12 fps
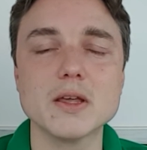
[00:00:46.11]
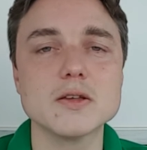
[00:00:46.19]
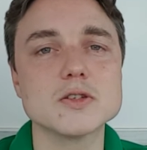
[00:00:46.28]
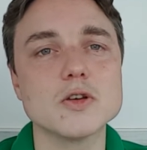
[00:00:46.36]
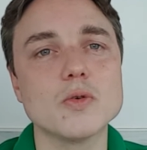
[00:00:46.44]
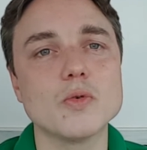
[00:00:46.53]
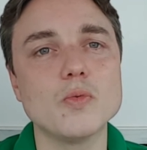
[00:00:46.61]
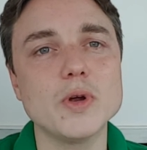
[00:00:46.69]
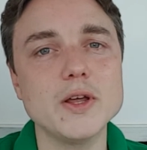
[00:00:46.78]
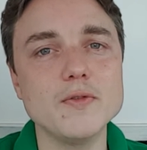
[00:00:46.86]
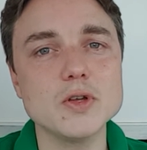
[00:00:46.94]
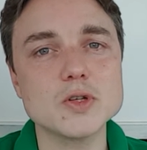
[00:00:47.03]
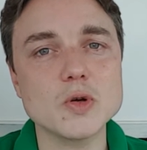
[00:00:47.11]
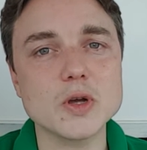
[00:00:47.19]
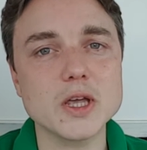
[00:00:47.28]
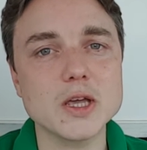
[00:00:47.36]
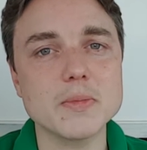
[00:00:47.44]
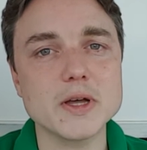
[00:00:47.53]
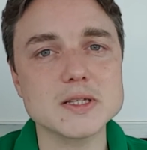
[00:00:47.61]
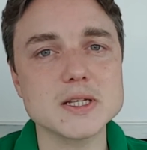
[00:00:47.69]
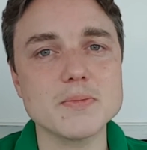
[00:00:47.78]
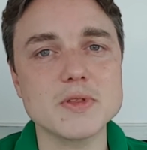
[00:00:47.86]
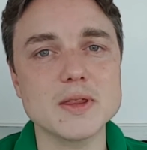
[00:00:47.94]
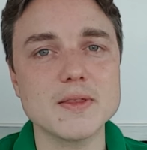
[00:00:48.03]
So whenever you're talking about
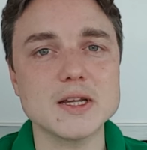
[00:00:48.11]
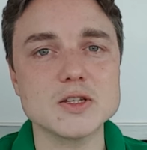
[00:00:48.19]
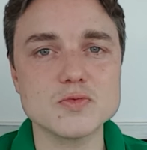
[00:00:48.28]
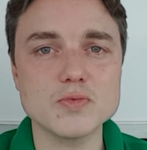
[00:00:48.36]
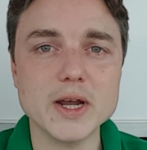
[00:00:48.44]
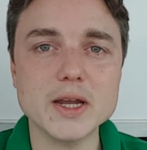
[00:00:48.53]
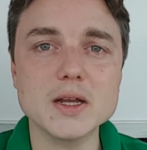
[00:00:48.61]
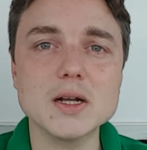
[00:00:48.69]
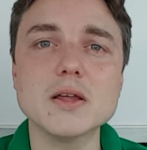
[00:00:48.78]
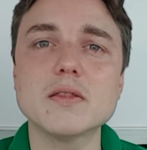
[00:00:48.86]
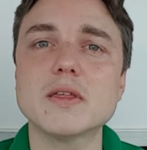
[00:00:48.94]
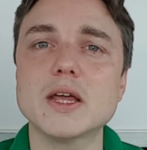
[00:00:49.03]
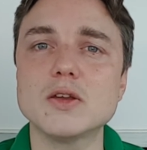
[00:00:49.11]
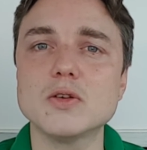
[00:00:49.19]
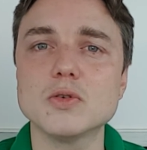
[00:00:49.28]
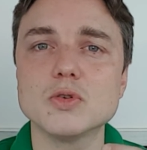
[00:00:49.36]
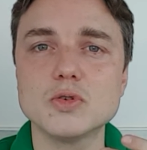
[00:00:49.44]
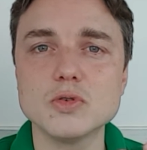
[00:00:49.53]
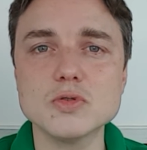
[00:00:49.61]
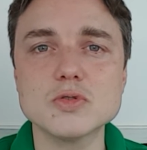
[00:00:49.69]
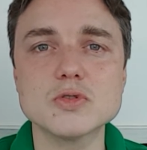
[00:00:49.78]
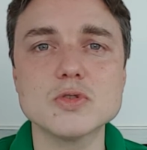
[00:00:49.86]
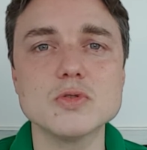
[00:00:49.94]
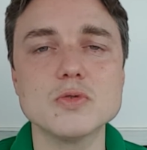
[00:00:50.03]
something that is regular, that you're
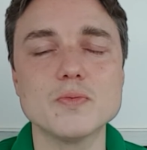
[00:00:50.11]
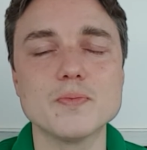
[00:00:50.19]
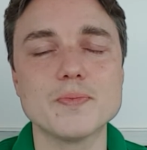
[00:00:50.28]
used to,